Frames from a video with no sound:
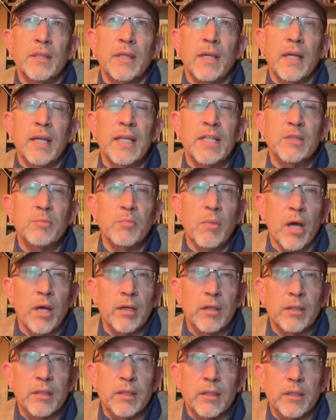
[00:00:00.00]
And He's
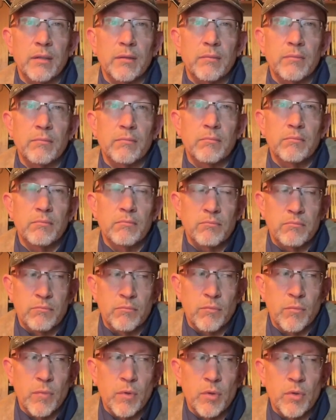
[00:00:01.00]
modeled it
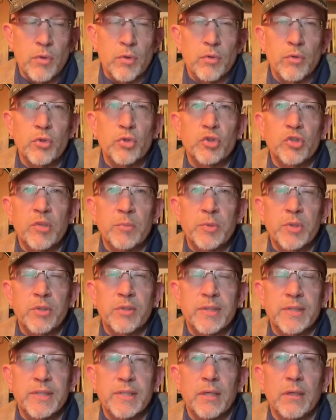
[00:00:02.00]
through Scripture
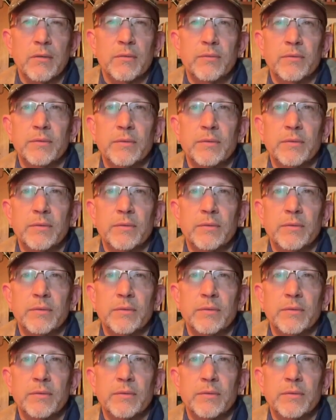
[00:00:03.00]
itself.